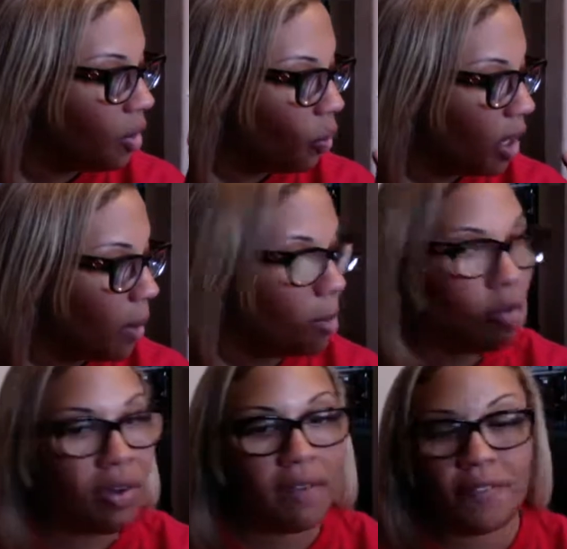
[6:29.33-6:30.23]
we are
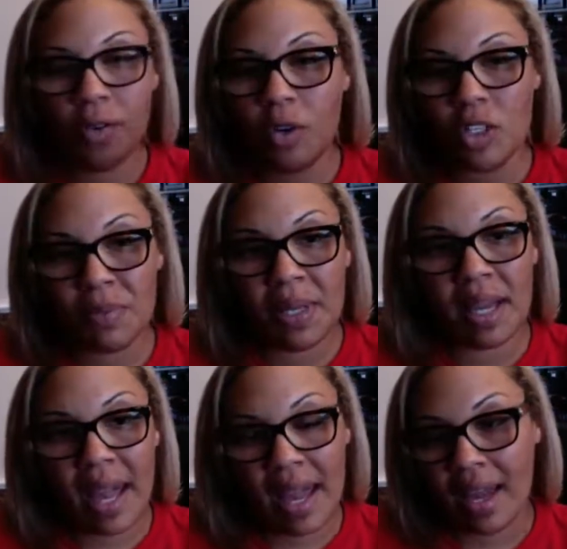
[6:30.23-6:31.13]
moving full speed
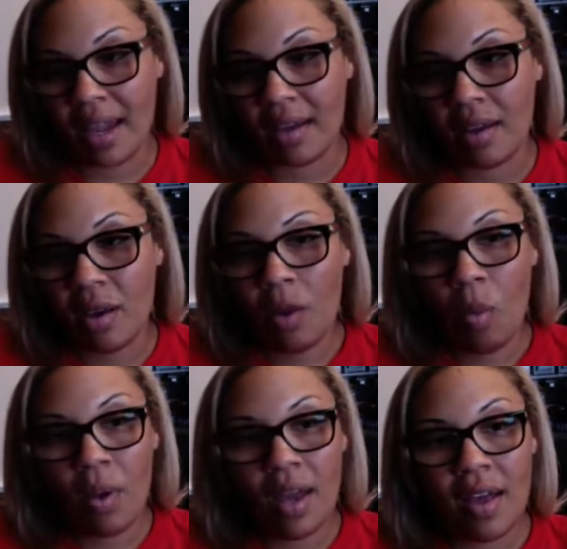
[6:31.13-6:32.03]
ahead
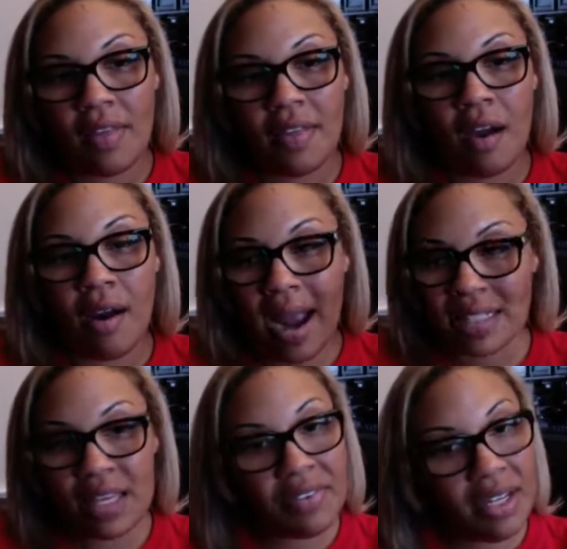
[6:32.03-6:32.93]
with our
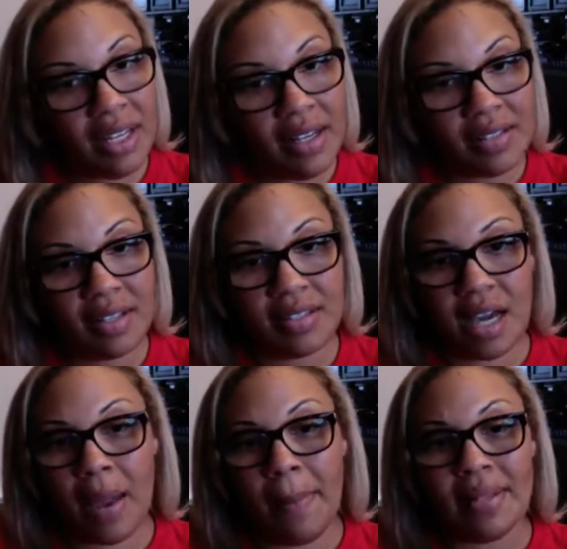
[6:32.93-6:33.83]
activities,
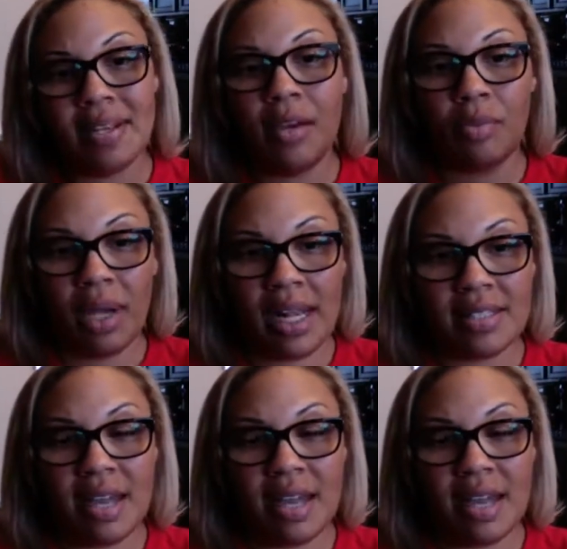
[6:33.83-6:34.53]
assignments, and readings.